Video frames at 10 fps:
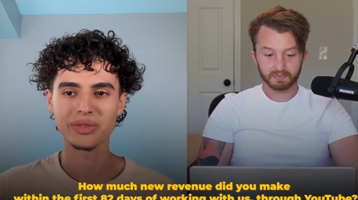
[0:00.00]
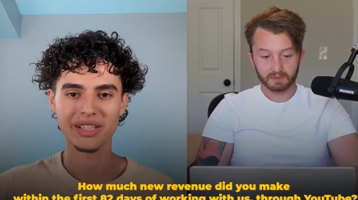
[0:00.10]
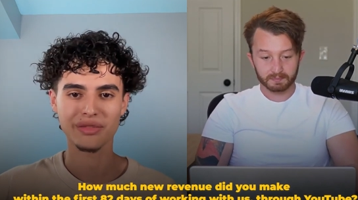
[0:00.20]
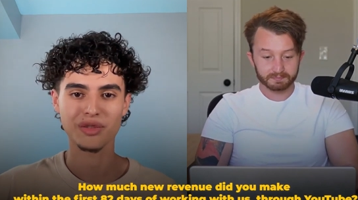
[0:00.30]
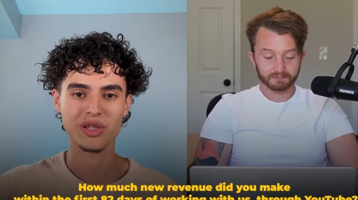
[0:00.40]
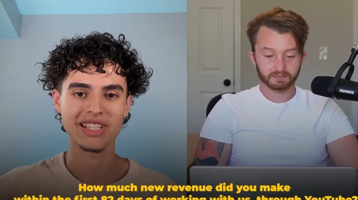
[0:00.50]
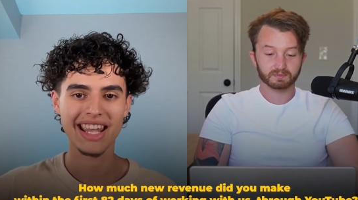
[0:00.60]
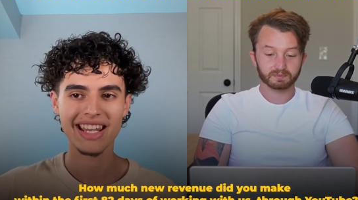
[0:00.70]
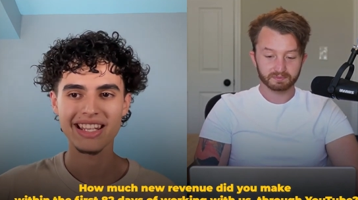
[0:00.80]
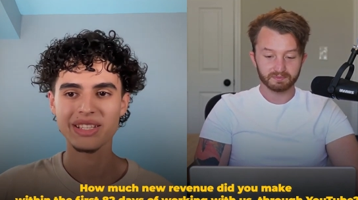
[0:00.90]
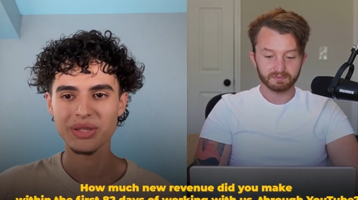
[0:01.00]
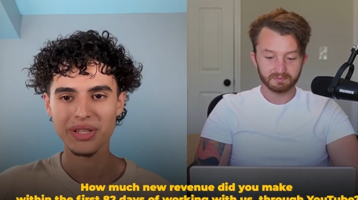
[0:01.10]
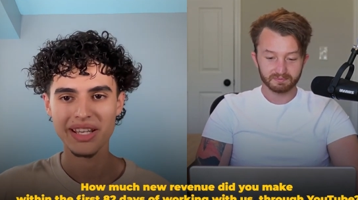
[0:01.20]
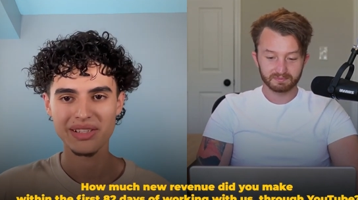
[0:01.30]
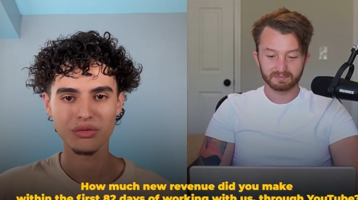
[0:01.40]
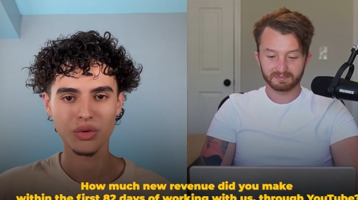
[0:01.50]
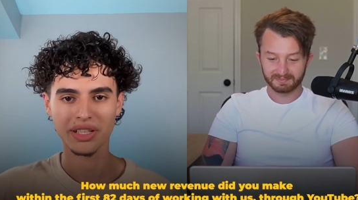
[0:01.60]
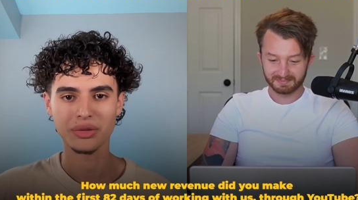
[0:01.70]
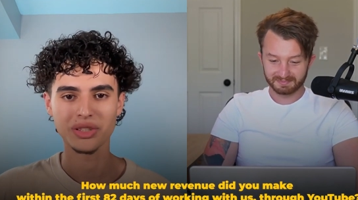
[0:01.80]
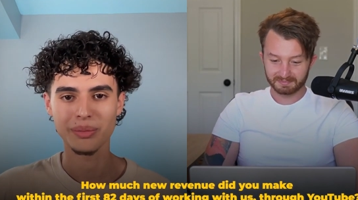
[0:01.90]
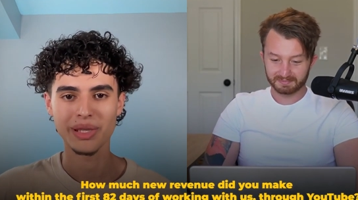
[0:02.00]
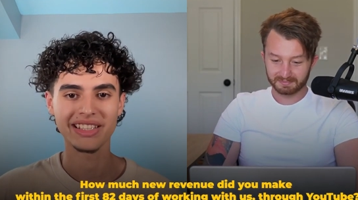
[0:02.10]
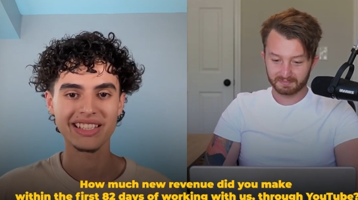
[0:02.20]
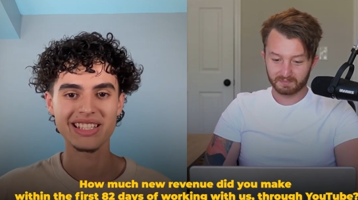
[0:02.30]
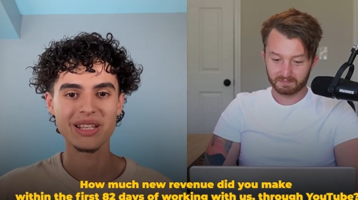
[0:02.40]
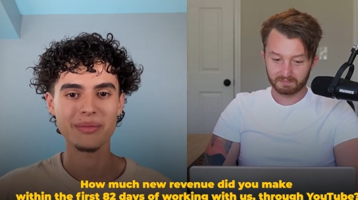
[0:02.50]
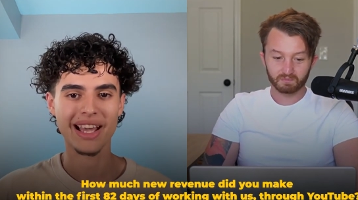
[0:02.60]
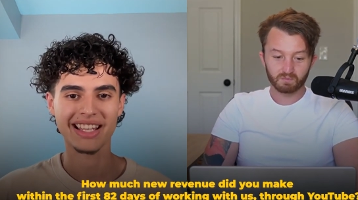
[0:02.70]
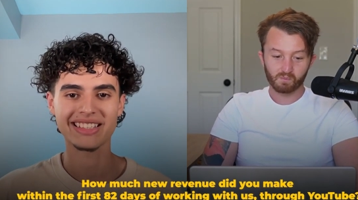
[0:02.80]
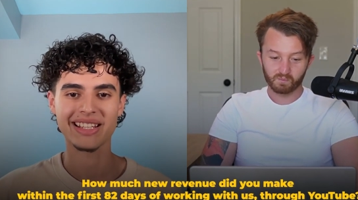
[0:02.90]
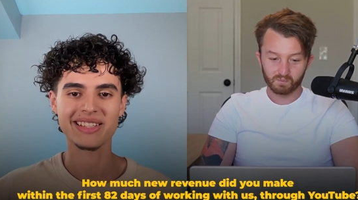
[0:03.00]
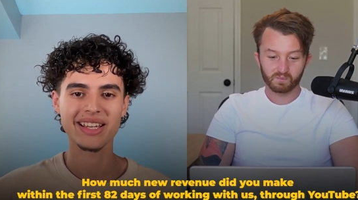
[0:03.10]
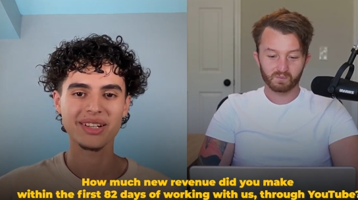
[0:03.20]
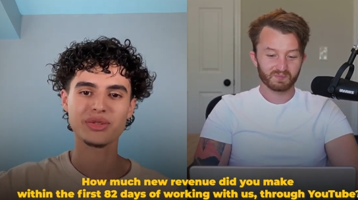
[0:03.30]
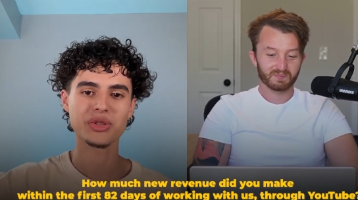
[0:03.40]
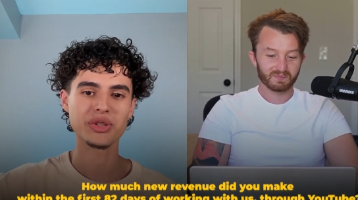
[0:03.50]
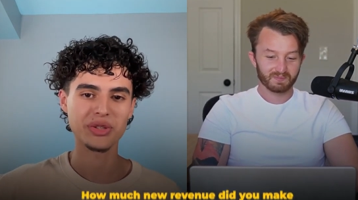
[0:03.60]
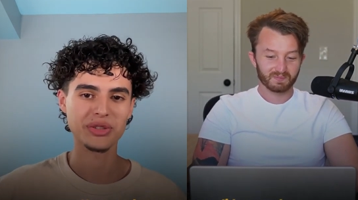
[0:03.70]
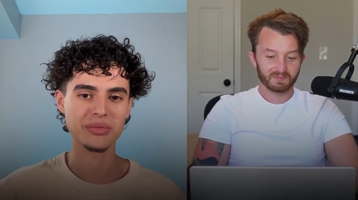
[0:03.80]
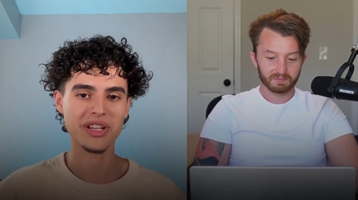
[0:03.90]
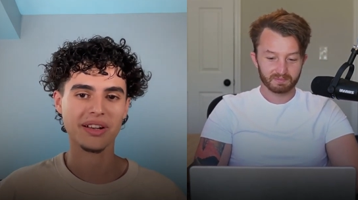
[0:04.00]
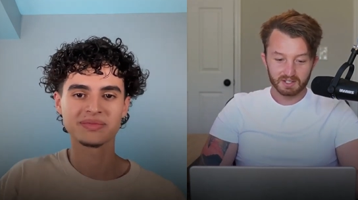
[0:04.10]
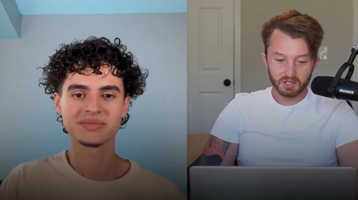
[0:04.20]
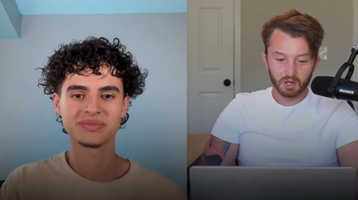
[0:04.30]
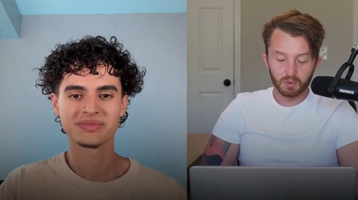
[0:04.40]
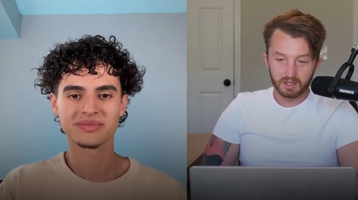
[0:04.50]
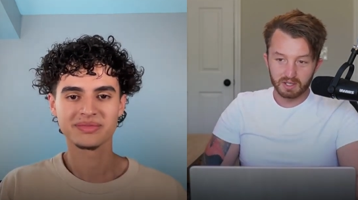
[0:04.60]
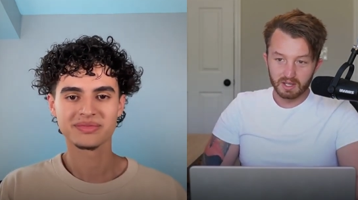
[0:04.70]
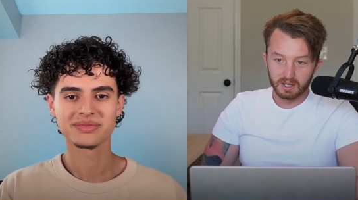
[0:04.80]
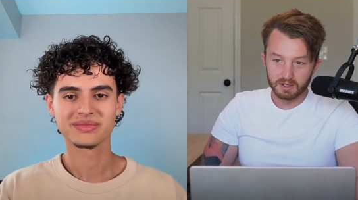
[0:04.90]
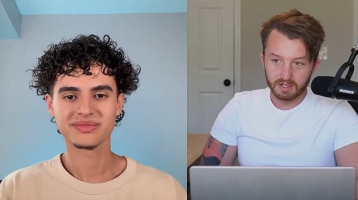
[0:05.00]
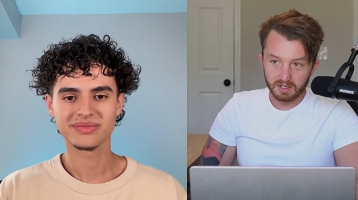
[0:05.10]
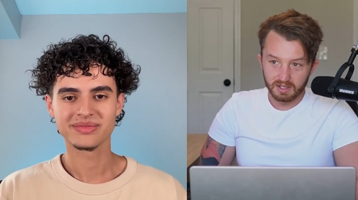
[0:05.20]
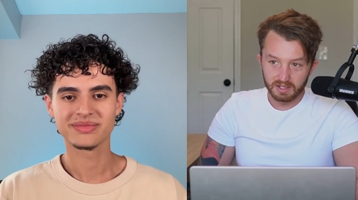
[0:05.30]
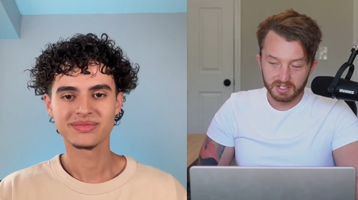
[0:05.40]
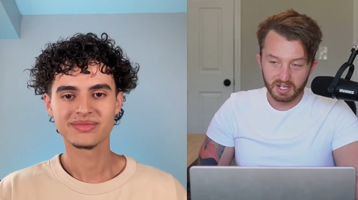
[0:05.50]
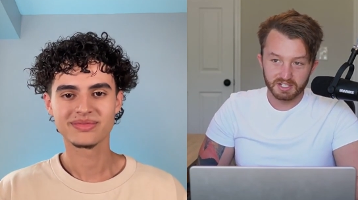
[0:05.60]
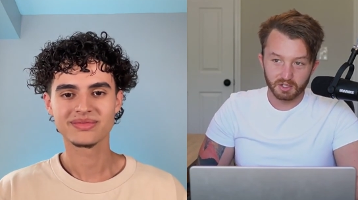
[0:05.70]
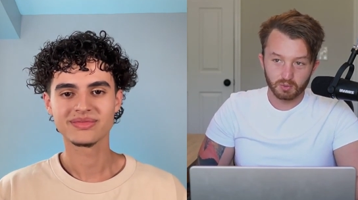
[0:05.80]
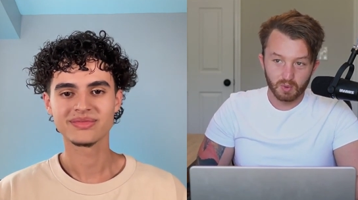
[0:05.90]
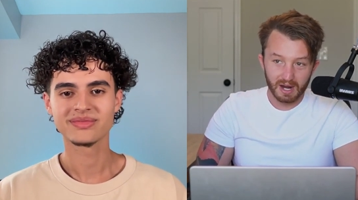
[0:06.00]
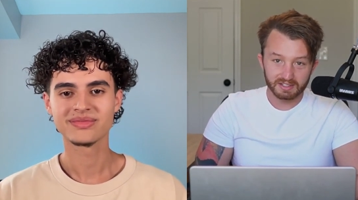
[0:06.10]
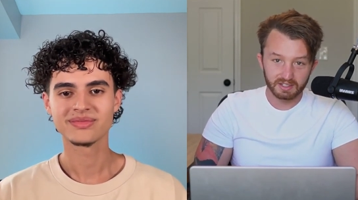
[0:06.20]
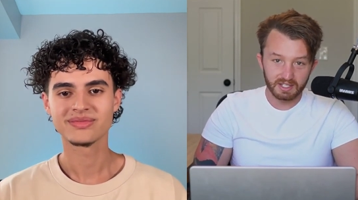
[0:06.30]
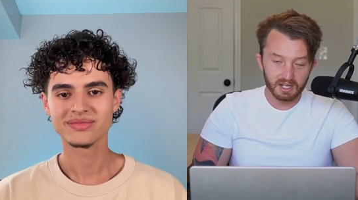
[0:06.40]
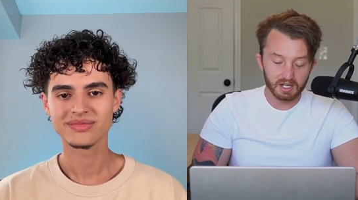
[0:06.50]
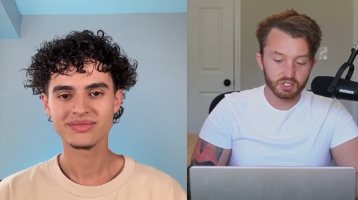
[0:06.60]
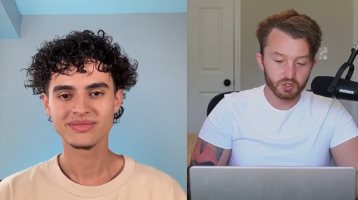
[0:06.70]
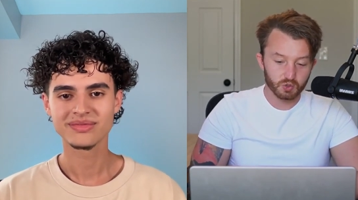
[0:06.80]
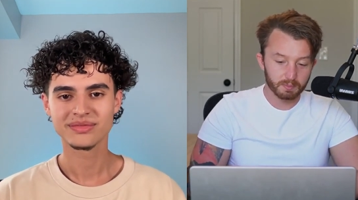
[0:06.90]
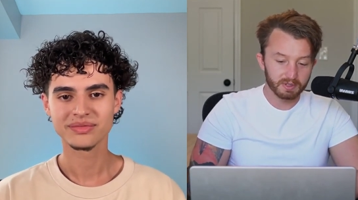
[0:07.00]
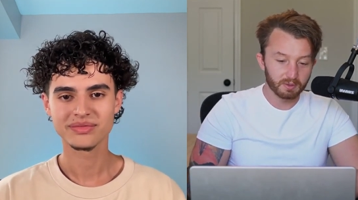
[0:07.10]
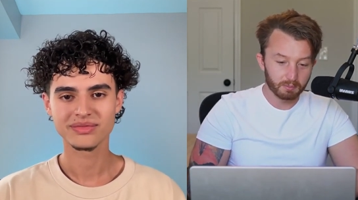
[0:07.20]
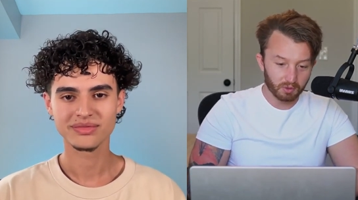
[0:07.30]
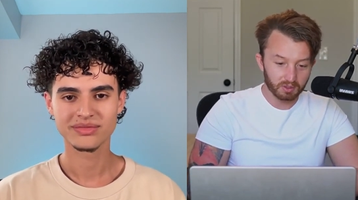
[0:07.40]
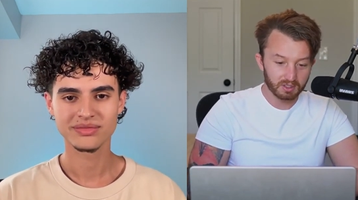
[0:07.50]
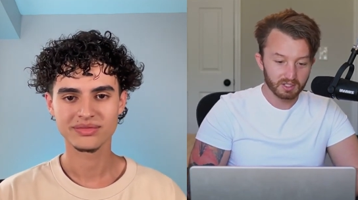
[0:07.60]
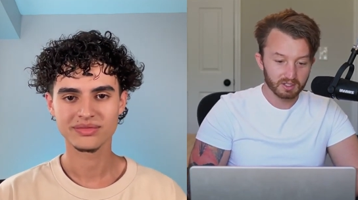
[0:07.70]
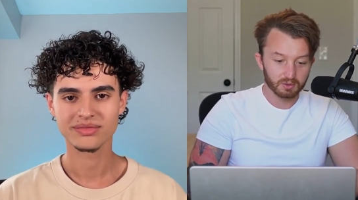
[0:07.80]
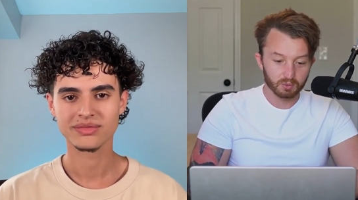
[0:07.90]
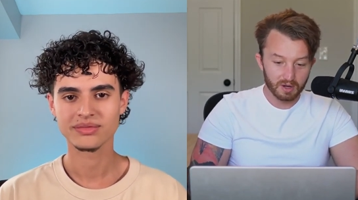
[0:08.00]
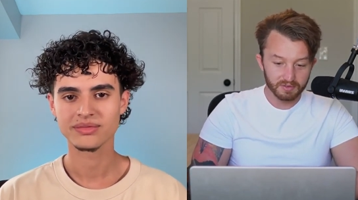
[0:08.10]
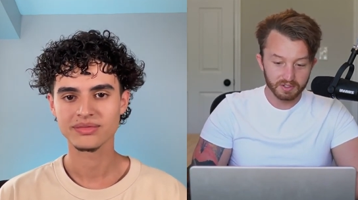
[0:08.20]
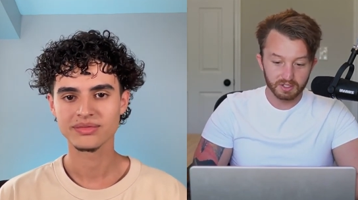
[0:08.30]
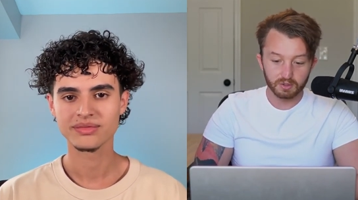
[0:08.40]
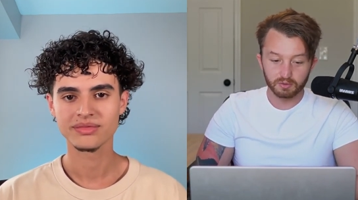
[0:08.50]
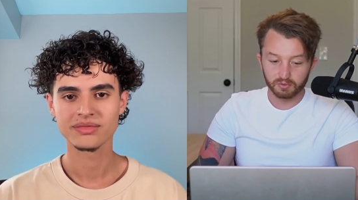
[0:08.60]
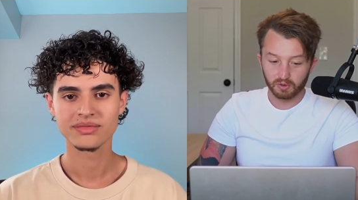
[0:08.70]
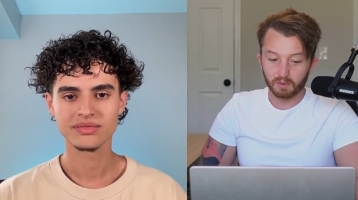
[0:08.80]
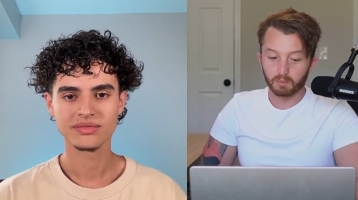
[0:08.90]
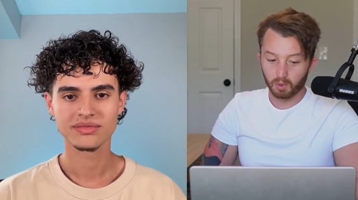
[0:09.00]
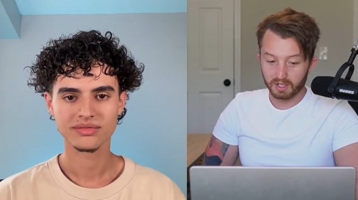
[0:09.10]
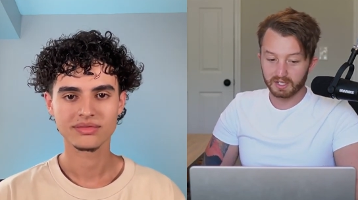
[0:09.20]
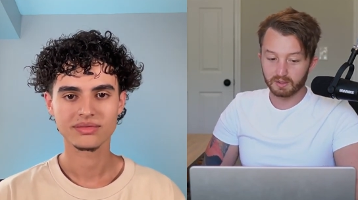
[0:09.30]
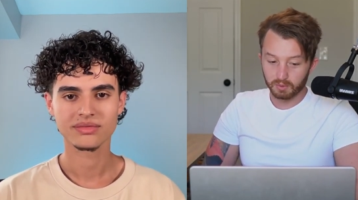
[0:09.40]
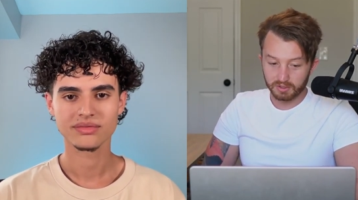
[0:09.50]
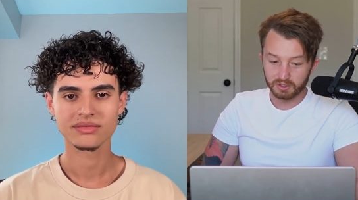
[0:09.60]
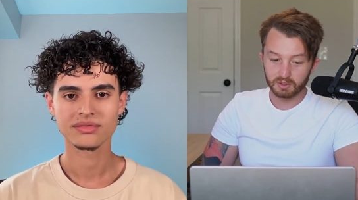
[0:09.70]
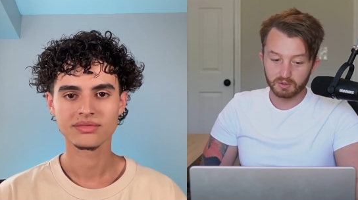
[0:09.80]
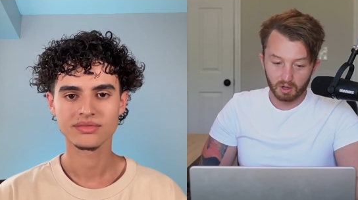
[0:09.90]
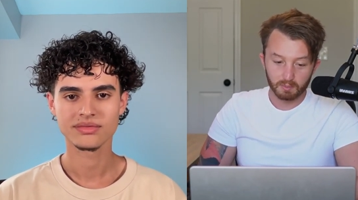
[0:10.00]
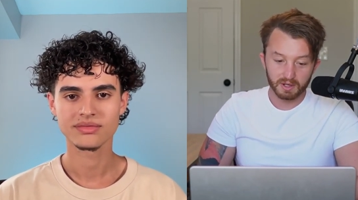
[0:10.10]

Speaker 1: within the first eighty-two days of working with me and the team at Tikscale through your YouTube channel?
Speaker 2: So it is a directly attributable revenue from working with you on my